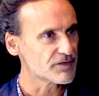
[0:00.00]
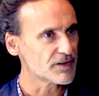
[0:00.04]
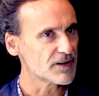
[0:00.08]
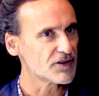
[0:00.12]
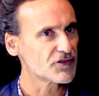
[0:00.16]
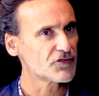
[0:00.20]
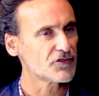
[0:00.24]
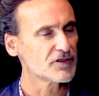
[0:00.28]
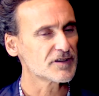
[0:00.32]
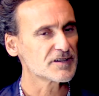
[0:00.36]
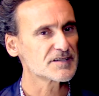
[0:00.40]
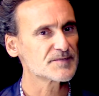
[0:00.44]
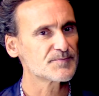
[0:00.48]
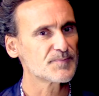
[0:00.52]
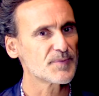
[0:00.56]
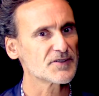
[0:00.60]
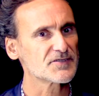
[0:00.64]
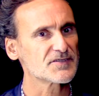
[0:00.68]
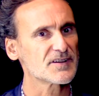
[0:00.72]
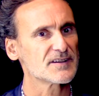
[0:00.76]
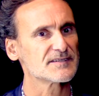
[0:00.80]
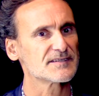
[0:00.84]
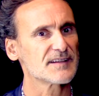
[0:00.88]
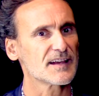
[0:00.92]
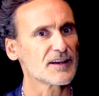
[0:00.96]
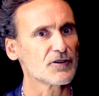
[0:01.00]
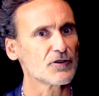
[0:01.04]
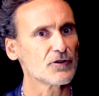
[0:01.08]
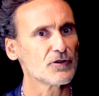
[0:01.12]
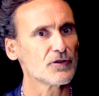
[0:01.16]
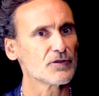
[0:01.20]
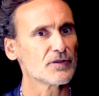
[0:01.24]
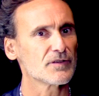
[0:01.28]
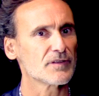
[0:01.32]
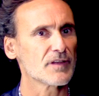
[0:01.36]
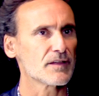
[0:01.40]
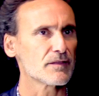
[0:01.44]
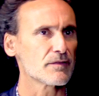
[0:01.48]
but transpersonal
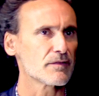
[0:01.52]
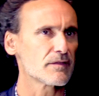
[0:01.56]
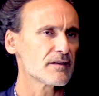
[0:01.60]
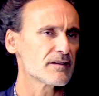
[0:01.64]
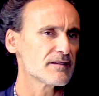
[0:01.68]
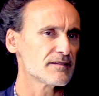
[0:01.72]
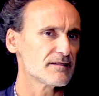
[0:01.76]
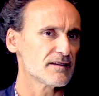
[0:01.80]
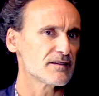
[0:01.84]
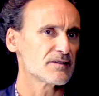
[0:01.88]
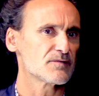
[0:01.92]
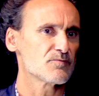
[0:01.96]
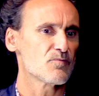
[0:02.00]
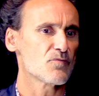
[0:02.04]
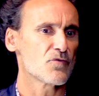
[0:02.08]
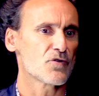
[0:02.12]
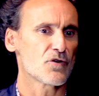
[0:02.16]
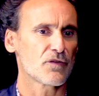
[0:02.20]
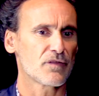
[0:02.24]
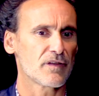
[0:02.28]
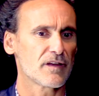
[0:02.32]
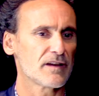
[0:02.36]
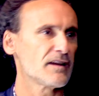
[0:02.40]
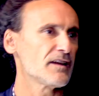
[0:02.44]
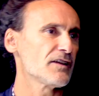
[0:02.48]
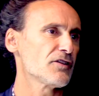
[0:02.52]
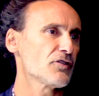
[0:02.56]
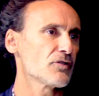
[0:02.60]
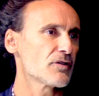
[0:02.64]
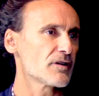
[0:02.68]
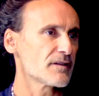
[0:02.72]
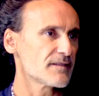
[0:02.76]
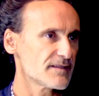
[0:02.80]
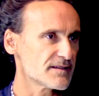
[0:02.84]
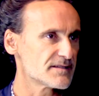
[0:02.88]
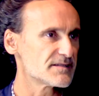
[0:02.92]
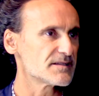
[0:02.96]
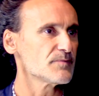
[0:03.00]
psychology, I think, did more than any
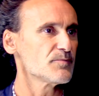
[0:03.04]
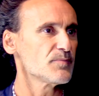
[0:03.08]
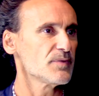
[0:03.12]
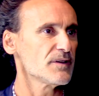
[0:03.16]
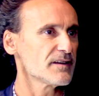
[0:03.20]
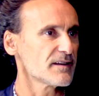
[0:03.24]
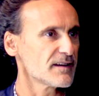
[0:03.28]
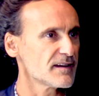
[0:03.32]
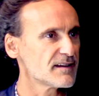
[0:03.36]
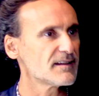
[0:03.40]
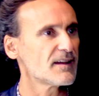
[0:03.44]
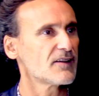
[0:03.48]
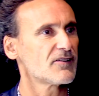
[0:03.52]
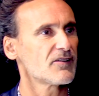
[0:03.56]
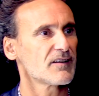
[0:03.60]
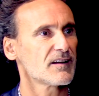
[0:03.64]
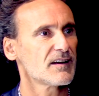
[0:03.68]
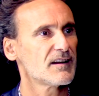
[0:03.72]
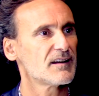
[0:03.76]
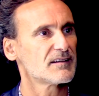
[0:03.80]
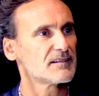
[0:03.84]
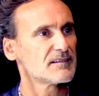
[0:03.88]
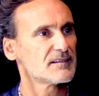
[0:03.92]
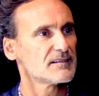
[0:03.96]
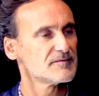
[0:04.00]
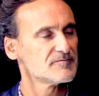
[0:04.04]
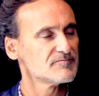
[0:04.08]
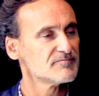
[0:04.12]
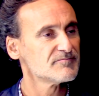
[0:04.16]
other discipline in that regard.